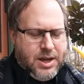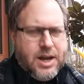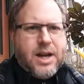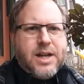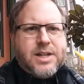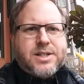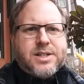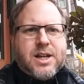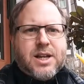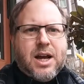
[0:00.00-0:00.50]

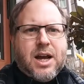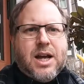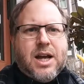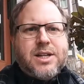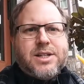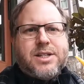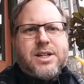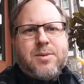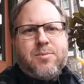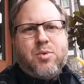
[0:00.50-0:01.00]
And
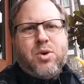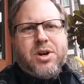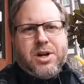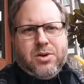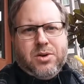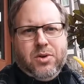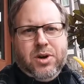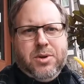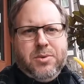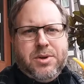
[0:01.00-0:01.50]
I somewhat
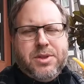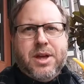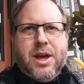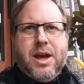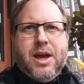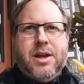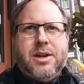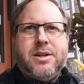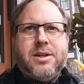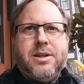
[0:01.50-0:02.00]
agree with
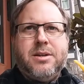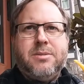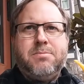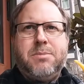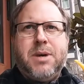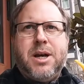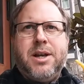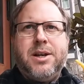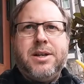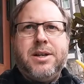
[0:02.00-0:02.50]
that,
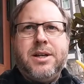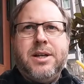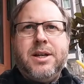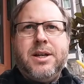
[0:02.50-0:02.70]
but